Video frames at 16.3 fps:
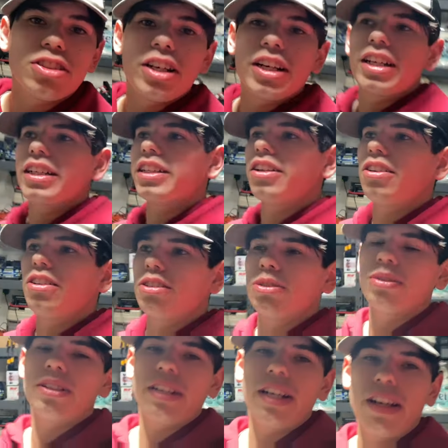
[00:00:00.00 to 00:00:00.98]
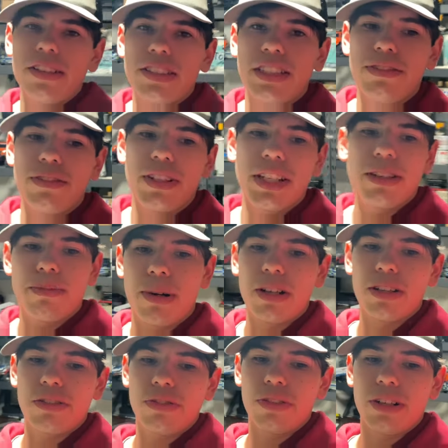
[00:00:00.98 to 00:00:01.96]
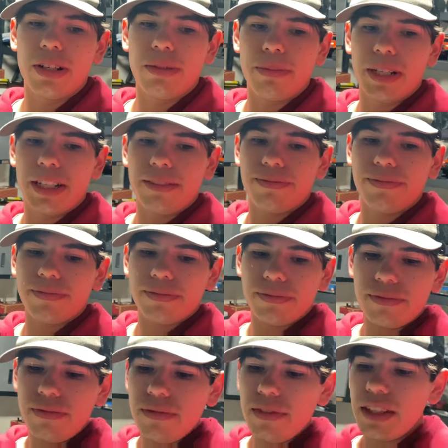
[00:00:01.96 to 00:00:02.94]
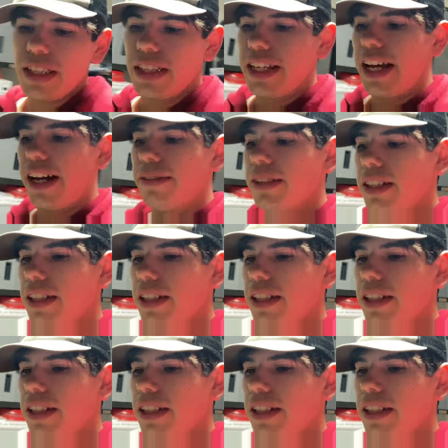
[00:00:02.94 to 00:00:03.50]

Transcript: try and get that all sorted out, see if we can get parts for it. But yeah,